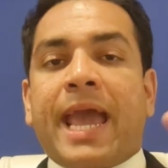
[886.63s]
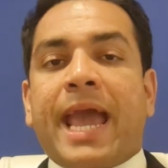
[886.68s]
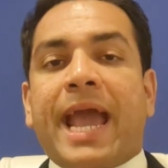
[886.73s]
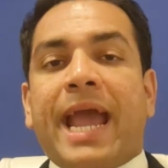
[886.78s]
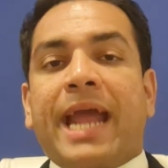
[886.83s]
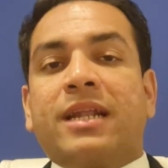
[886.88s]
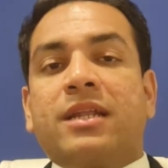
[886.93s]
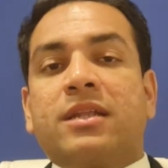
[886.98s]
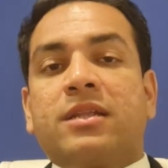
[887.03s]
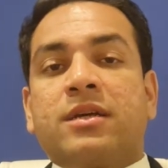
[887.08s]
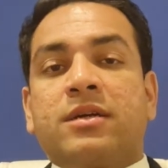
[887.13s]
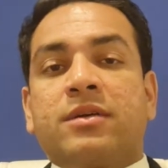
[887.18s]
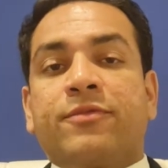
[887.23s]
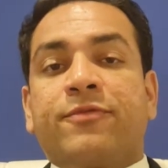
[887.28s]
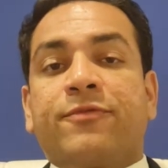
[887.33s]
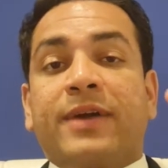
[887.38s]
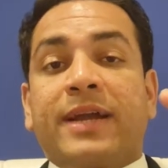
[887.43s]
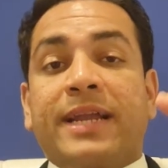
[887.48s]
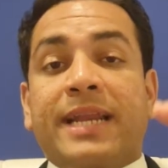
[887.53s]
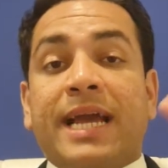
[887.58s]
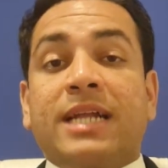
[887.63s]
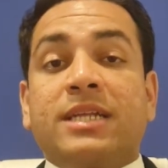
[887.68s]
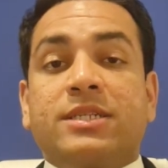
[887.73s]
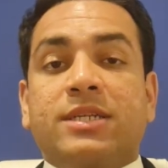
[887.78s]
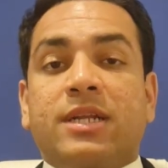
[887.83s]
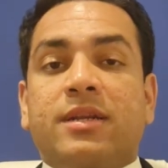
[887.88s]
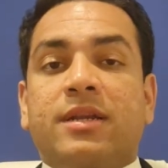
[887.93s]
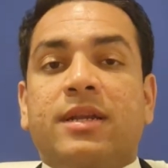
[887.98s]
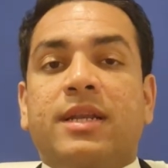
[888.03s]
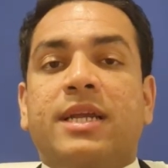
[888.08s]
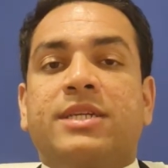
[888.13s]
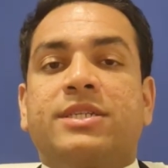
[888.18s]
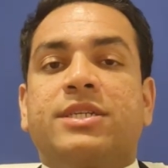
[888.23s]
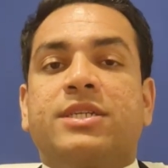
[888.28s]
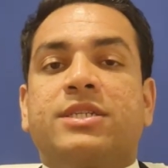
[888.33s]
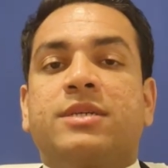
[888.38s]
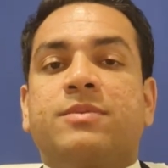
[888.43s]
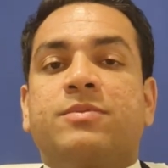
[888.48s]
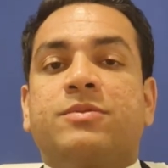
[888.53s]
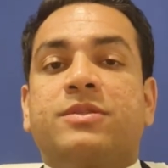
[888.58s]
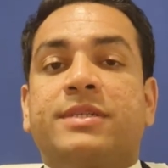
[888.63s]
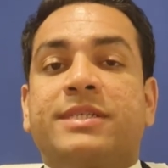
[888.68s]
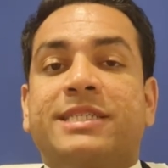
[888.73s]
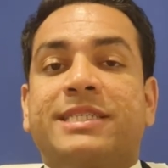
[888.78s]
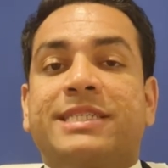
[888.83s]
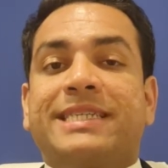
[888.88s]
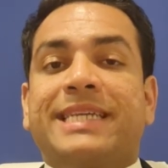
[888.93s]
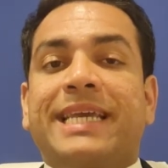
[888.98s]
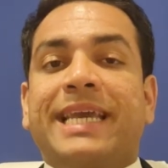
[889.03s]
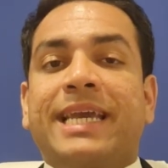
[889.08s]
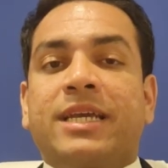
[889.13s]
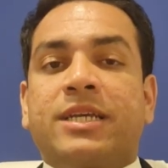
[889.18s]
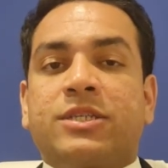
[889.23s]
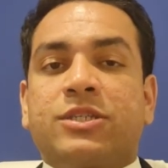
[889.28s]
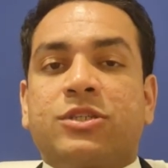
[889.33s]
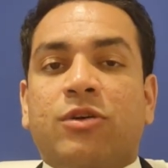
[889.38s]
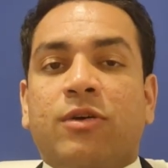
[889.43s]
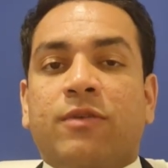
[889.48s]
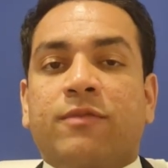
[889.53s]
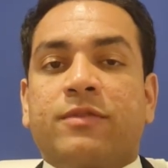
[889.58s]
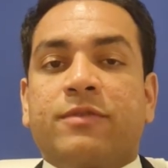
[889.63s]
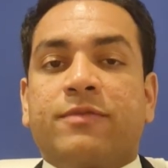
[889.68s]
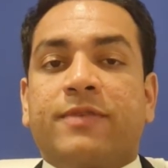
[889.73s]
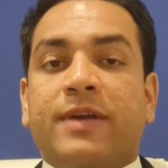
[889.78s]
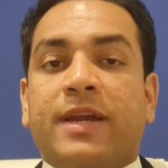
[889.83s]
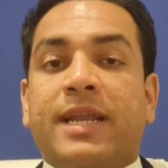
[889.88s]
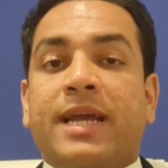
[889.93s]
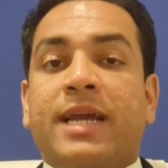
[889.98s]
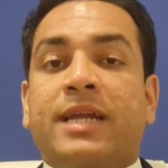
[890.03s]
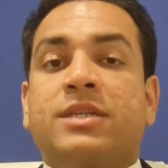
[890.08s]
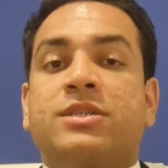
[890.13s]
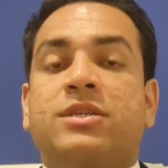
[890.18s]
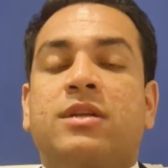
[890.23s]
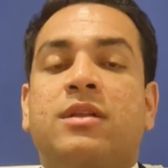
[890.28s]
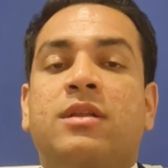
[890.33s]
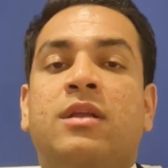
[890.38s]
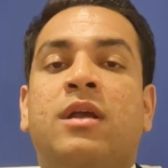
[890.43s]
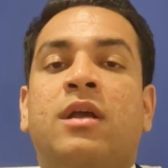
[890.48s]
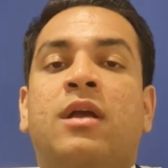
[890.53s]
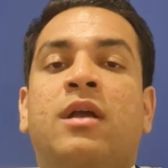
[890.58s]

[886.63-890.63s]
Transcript: And the financial relationships, the stakes of the financial